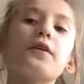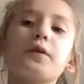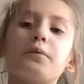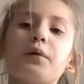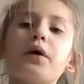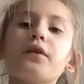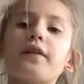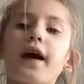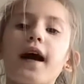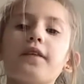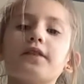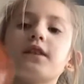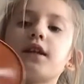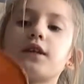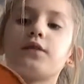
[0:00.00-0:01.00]
both
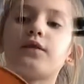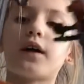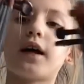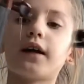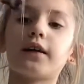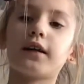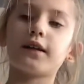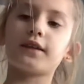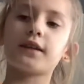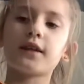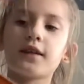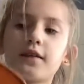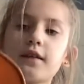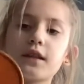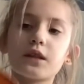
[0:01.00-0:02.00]
half-size violins,
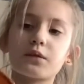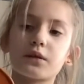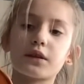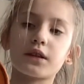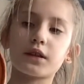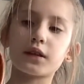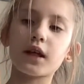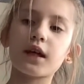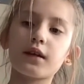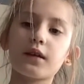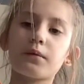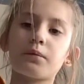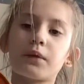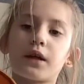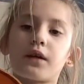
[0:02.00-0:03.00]
this one's slightly
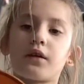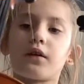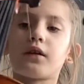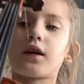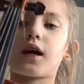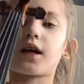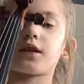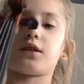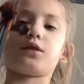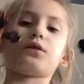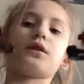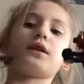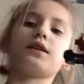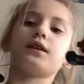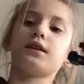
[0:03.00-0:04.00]
bigger, as you
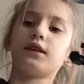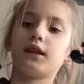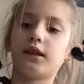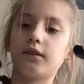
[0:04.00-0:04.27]
can see.